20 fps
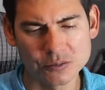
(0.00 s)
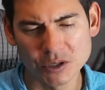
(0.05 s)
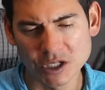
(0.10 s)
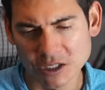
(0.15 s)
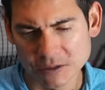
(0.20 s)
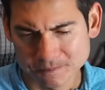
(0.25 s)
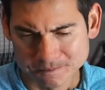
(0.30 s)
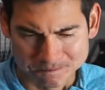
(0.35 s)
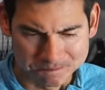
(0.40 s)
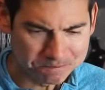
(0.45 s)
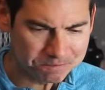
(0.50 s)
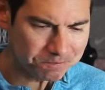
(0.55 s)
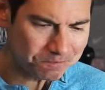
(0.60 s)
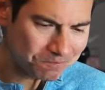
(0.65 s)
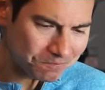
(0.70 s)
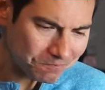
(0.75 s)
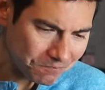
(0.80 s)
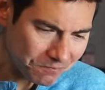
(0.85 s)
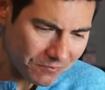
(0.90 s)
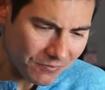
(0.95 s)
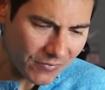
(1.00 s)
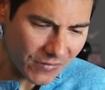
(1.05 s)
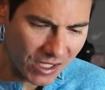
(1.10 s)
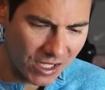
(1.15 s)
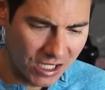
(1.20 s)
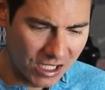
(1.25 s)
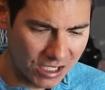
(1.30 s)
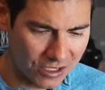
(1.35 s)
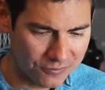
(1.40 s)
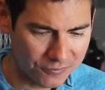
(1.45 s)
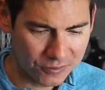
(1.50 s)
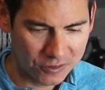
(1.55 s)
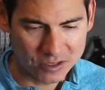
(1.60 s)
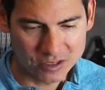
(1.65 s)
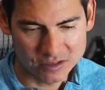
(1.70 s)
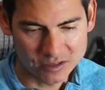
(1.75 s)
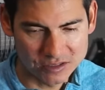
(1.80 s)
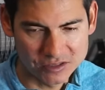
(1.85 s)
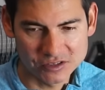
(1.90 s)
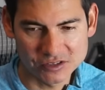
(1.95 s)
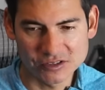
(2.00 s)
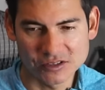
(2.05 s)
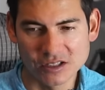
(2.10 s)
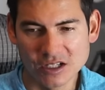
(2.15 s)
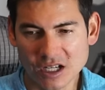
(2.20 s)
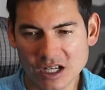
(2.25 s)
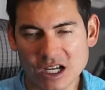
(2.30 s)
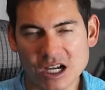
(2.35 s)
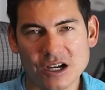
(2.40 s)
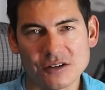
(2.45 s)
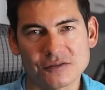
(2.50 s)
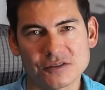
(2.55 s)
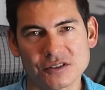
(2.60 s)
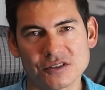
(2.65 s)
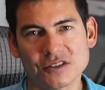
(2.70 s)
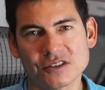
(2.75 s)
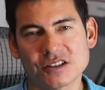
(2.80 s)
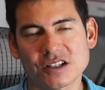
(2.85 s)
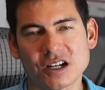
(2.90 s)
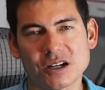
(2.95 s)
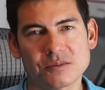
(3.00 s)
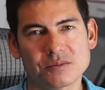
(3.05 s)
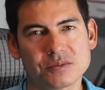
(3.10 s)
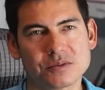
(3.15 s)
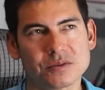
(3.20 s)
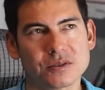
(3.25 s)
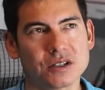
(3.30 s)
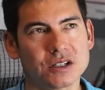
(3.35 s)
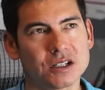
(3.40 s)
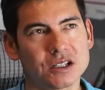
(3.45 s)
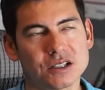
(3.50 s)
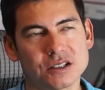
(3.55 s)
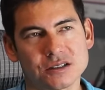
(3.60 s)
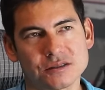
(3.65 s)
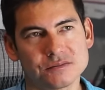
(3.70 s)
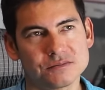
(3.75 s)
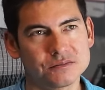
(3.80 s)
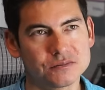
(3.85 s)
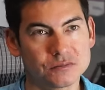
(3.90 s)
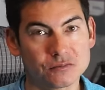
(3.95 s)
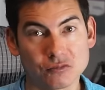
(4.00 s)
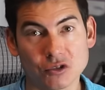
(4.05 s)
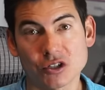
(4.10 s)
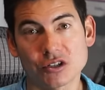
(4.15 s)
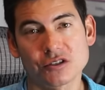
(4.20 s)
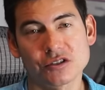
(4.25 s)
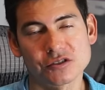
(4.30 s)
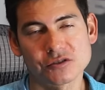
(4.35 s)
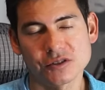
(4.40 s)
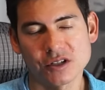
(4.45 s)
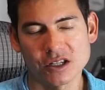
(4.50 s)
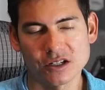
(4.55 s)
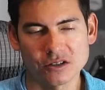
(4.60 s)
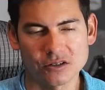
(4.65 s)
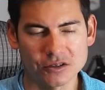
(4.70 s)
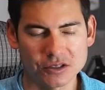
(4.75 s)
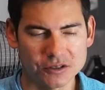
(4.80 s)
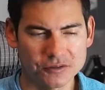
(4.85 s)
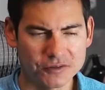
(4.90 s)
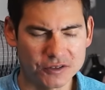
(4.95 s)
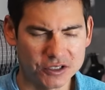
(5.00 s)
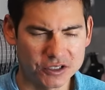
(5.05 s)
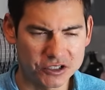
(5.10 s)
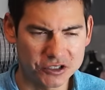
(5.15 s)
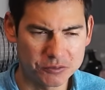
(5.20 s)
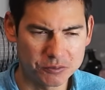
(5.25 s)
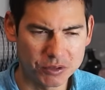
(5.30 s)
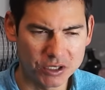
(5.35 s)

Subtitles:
but for at least after the top runners had already finished.